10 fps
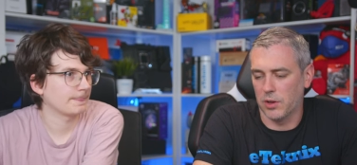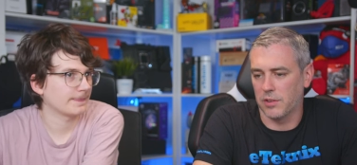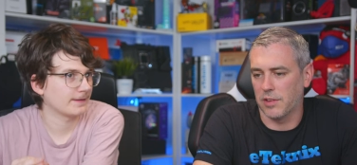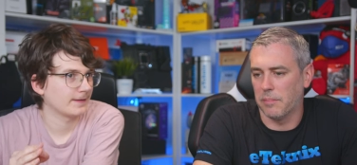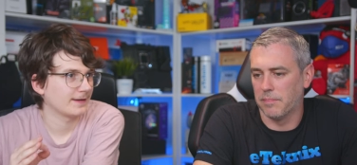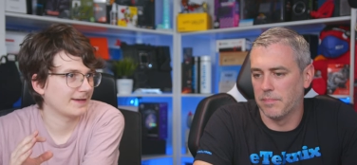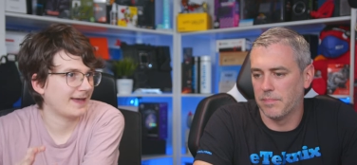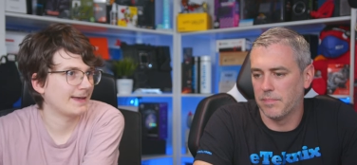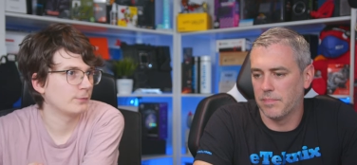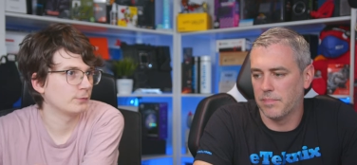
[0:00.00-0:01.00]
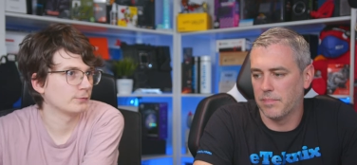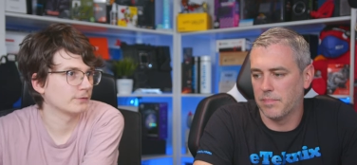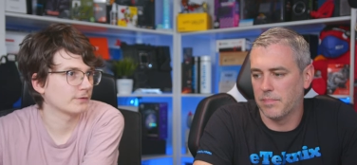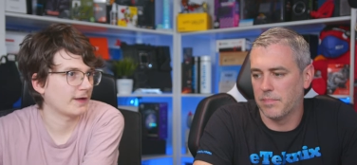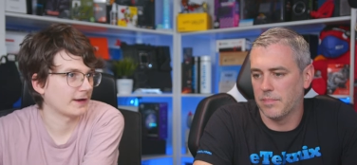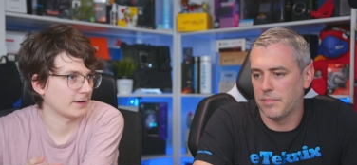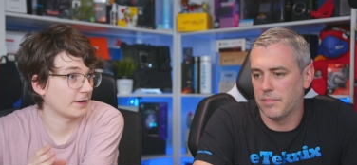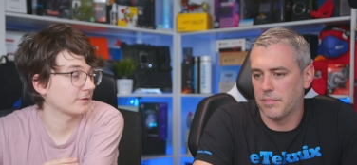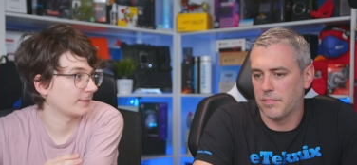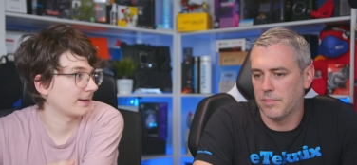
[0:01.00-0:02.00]
Speaker 1: to look the same. Cables, and
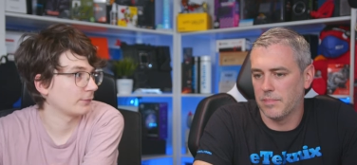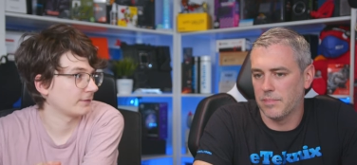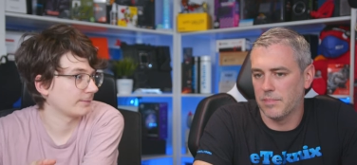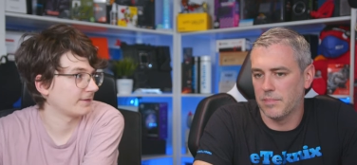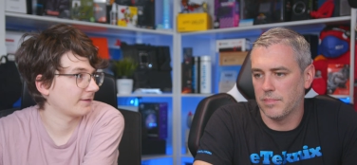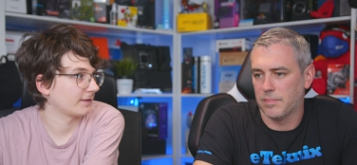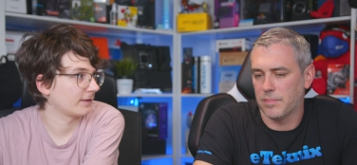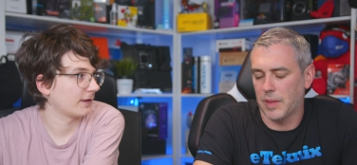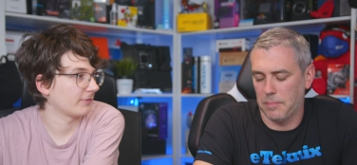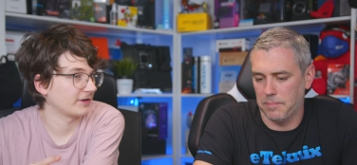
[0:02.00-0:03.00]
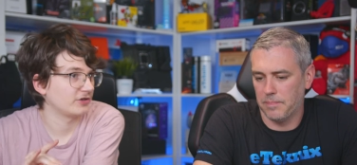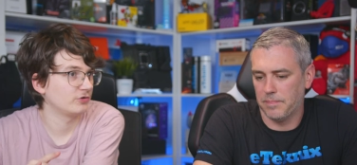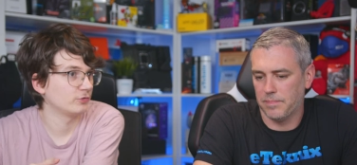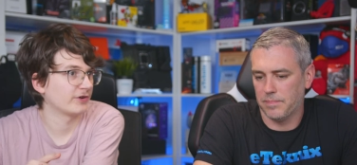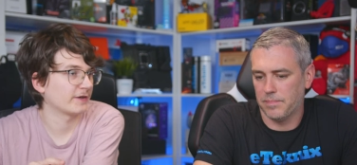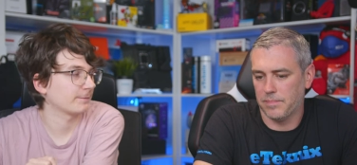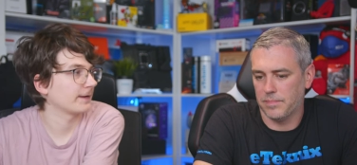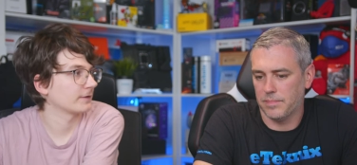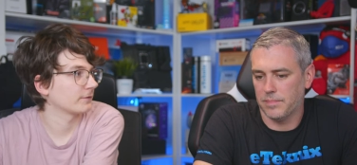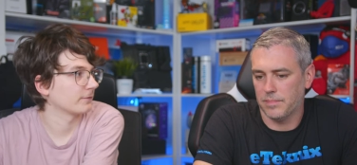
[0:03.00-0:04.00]
custom cables in particular, yeah. are a huge
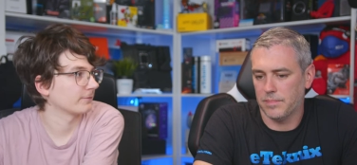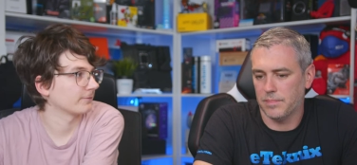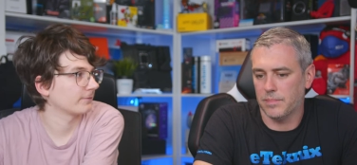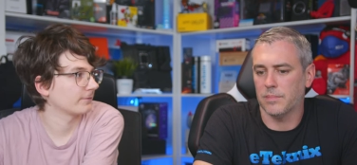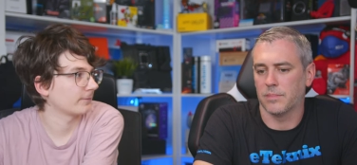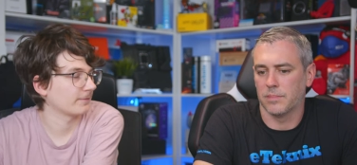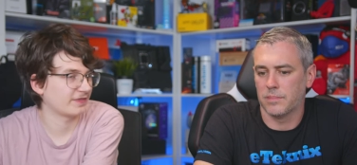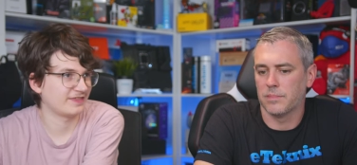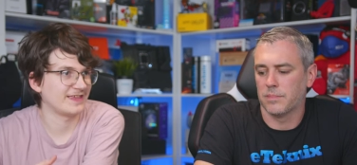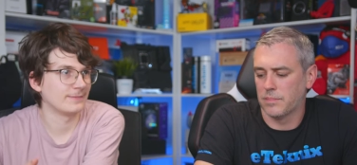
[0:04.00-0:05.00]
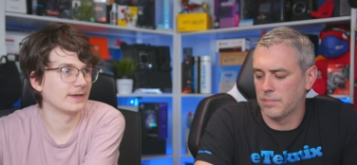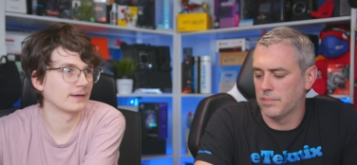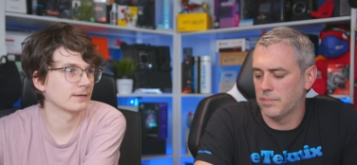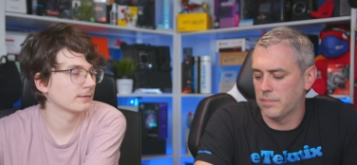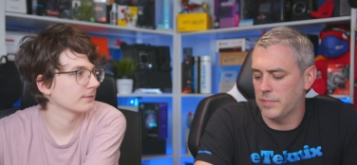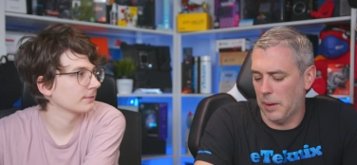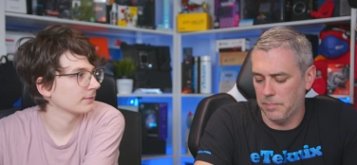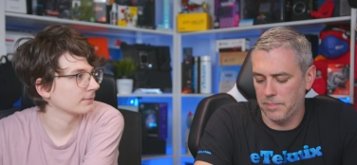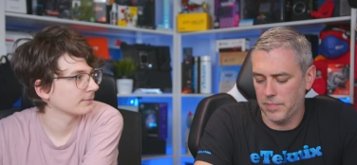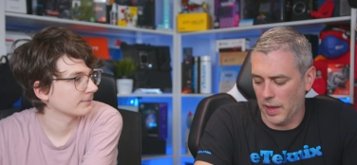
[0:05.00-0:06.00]
aspect of mm. theming. Yeah,
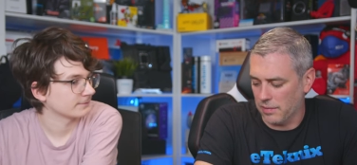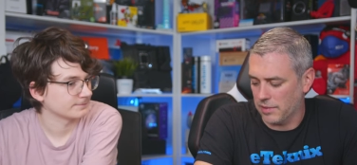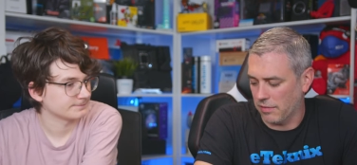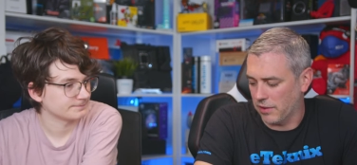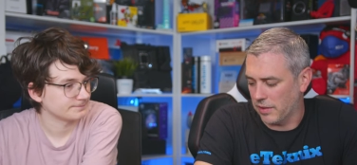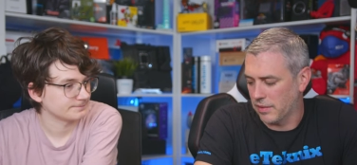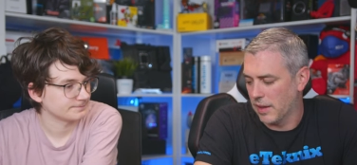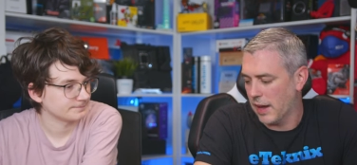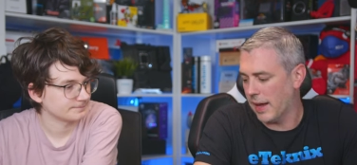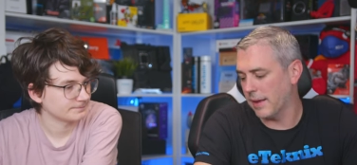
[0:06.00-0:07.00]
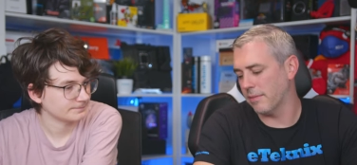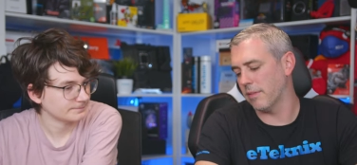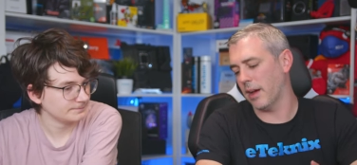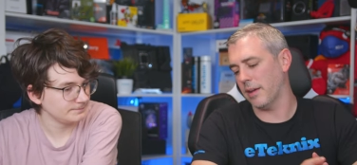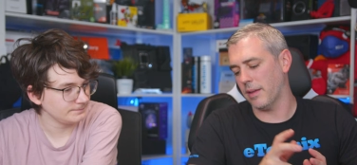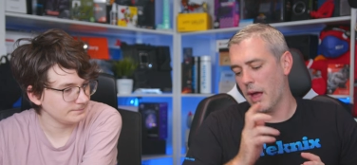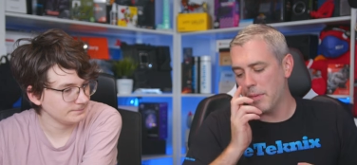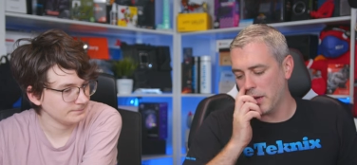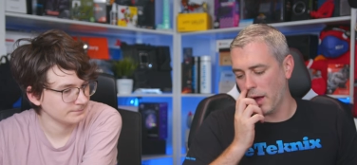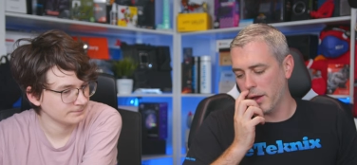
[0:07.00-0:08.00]
yeah, definitely. And I
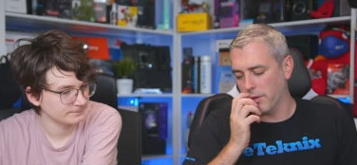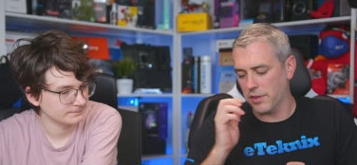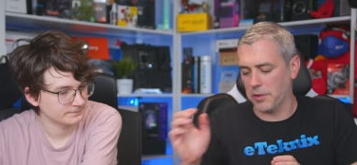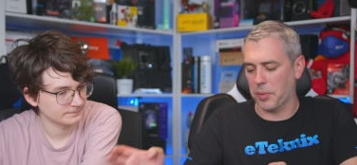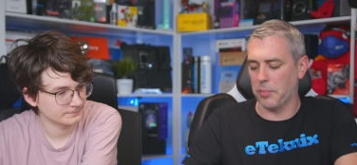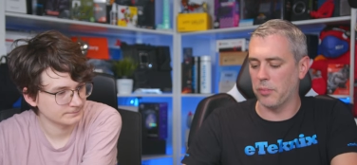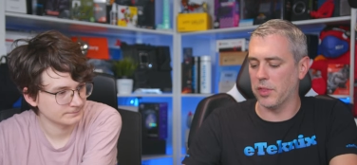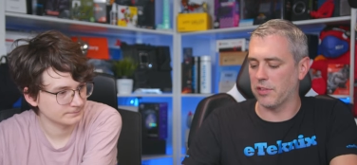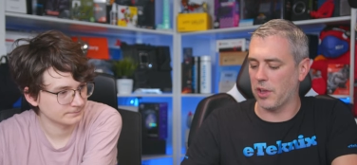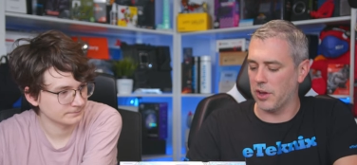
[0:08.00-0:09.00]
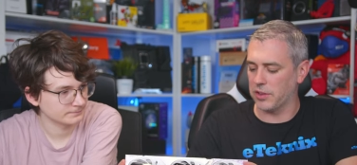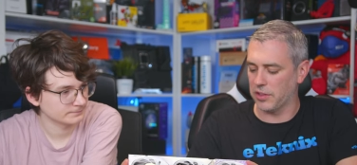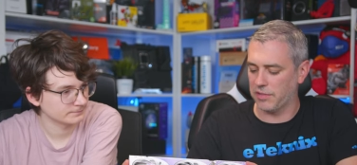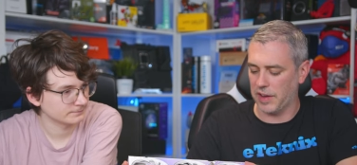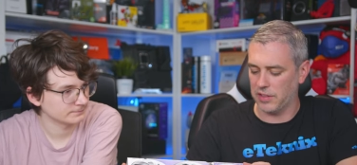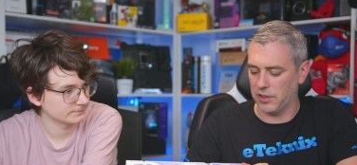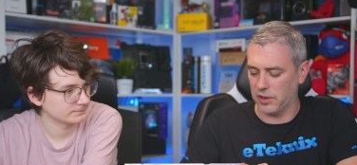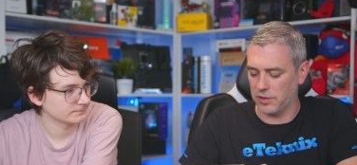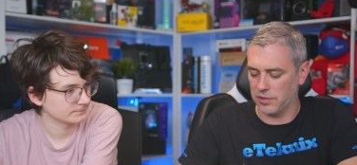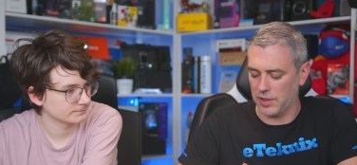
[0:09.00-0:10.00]
mean, I know there's a problem with this card in the fact that, you know,
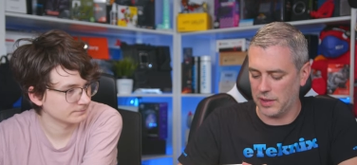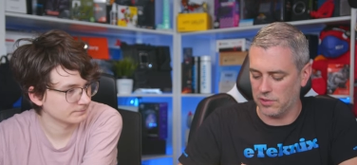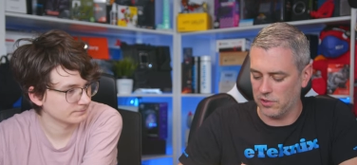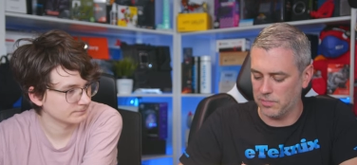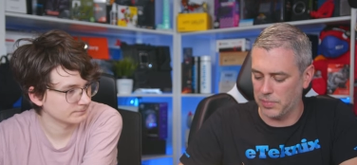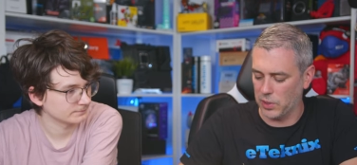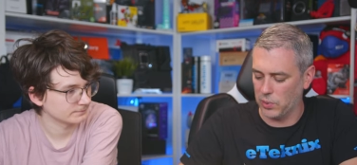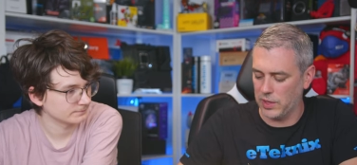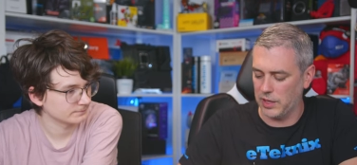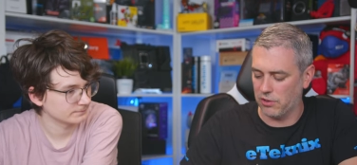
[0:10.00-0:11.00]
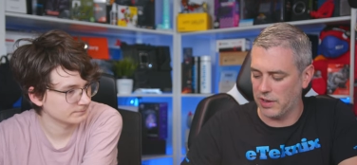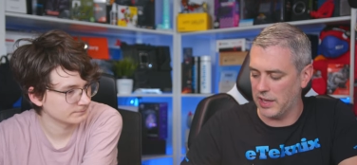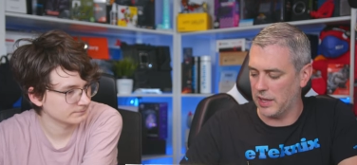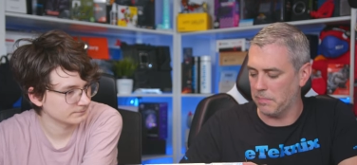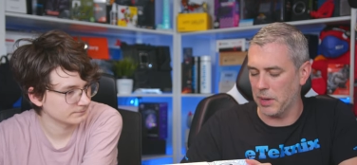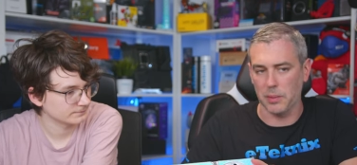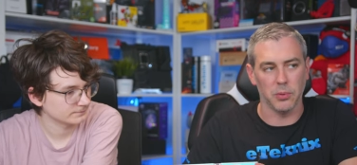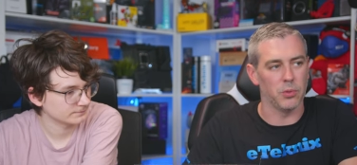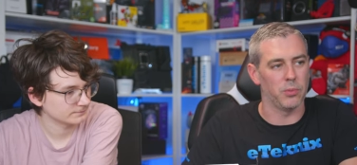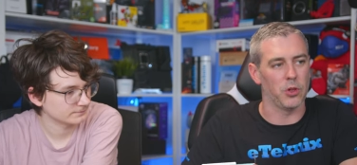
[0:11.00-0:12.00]
it's got that sort of bluey, greeny,
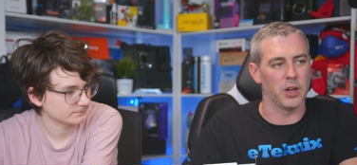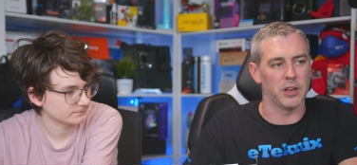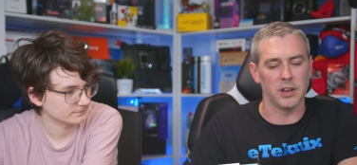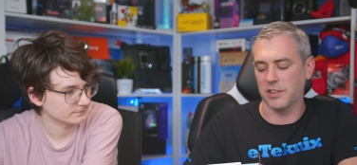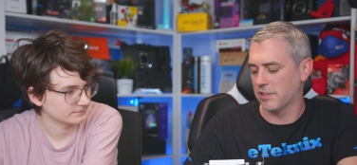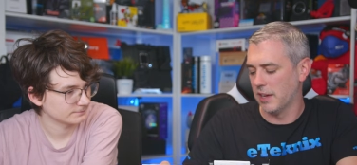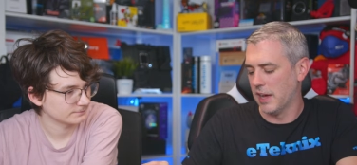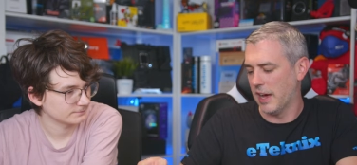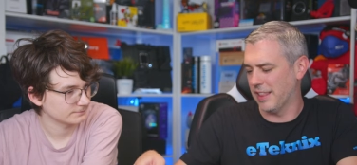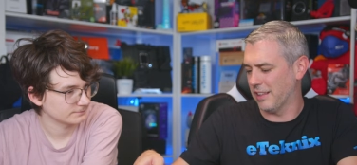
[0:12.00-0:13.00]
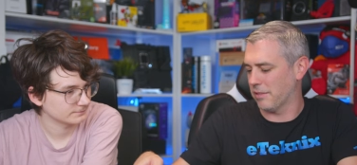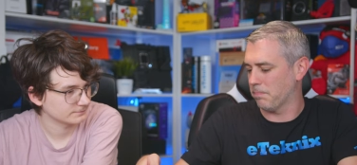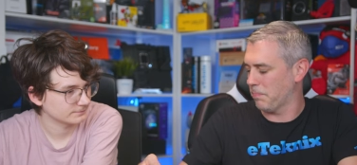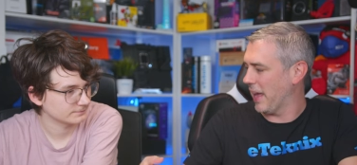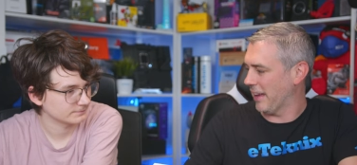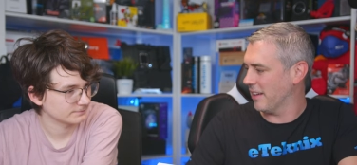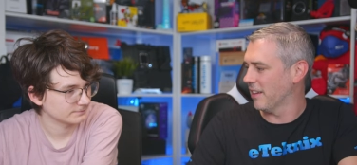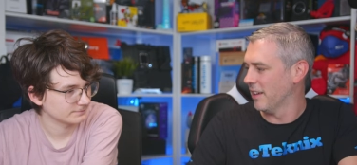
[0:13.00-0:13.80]
purple shininess, and then it's pink.